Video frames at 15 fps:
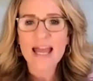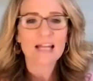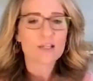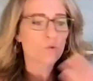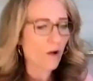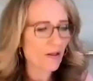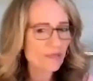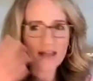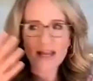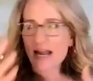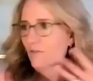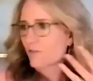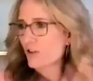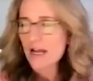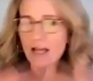It's one thing
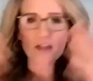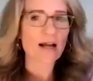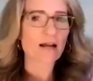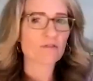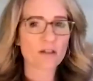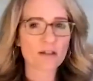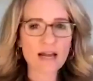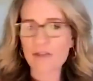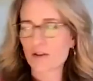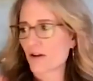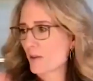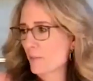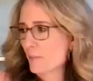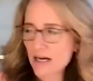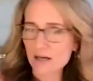after the other, and
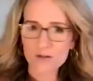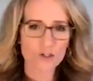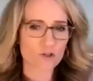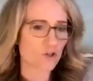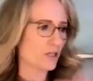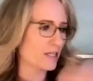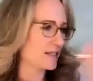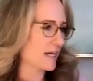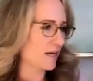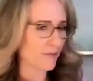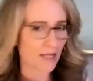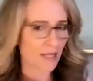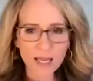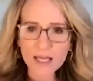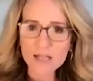the parents are stressed out, and
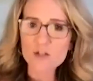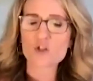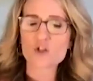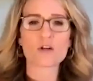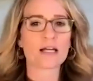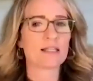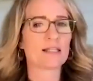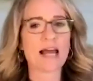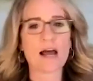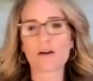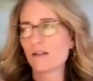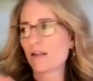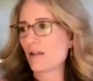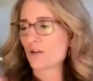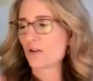the kid is stressed out,
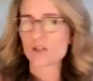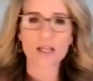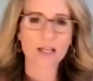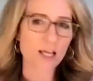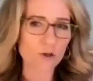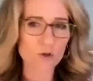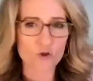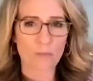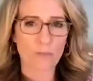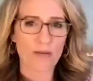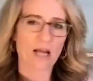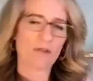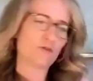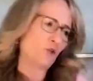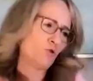and then there's the guilt tripping
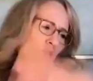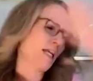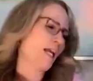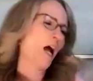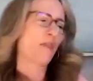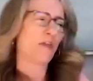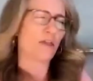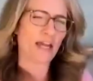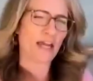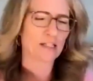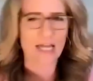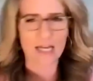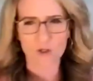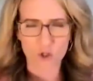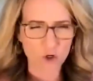of, do you see all the things
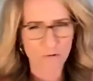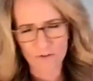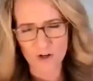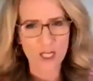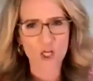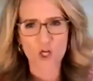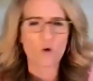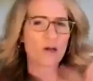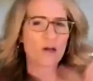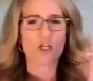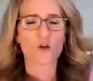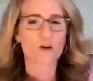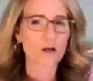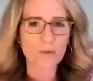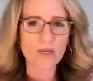I do for you? And you
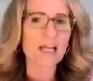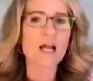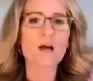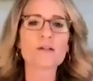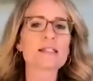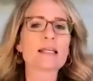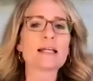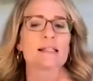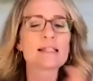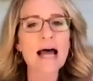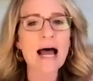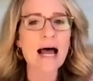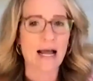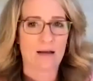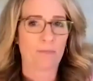don't, it's like,
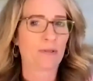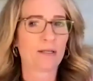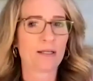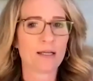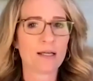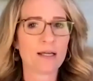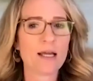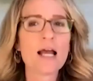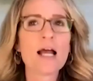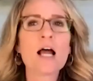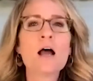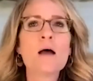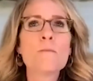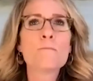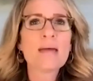stop,
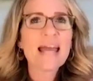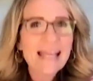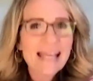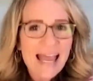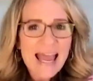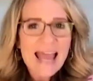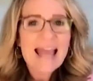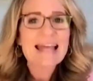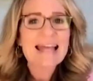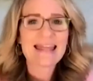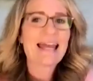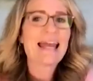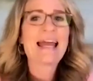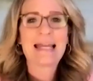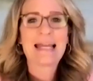pick a
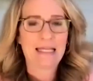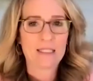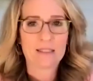thing.